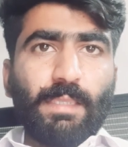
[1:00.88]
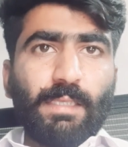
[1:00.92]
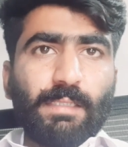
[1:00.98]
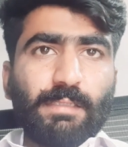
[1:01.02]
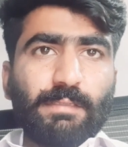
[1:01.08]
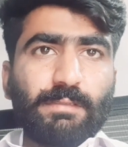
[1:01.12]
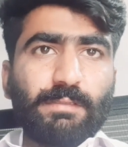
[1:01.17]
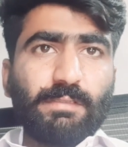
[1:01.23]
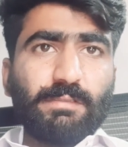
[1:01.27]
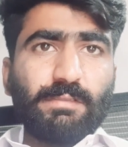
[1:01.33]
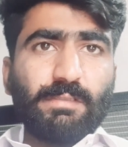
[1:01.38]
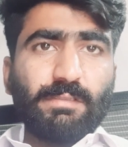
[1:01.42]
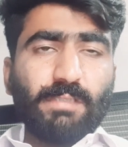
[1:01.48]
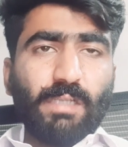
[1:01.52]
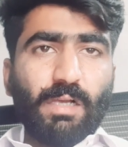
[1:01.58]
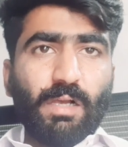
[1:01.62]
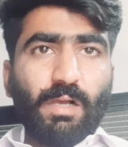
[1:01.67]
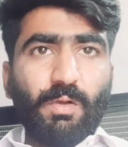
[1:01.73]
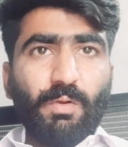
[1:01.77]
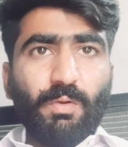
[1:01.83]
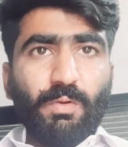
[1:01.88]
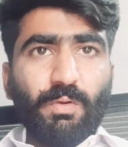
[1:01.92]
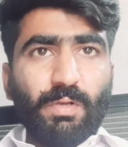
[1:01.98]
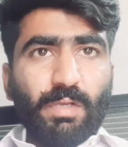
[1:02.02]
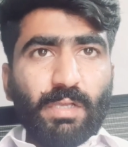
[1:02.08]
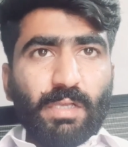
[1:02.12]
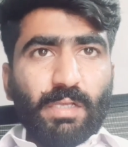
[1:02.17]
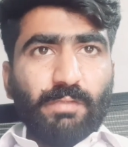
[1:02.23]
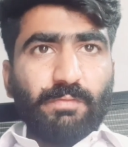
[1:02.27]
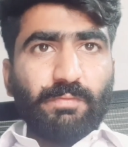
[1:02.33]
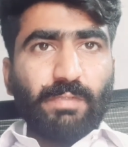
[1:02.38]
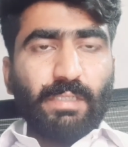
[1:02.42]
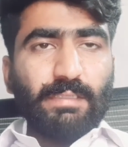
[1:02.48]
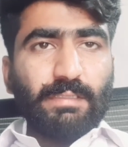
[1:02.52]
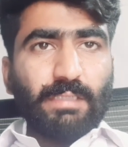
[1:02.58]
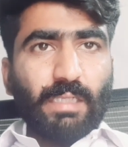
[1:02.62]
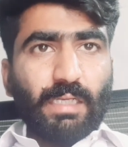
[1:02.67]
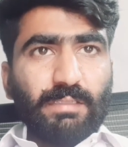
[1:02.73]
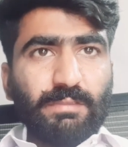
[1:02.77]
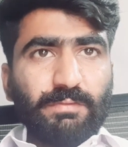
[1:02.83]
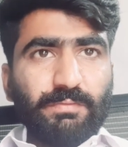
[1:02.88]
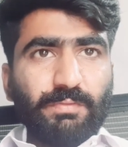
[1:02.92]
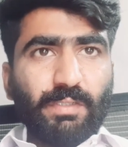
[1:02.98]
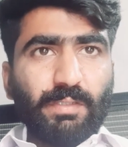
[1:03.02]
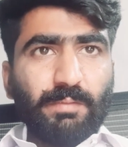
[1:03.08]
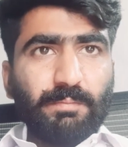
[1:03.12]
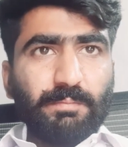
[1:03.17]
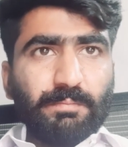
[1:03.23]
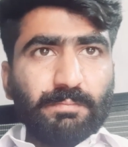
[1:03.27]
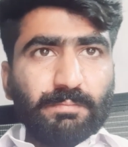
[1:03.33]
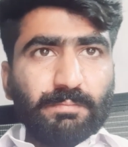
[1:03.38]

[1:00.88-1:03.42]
This is how finance firms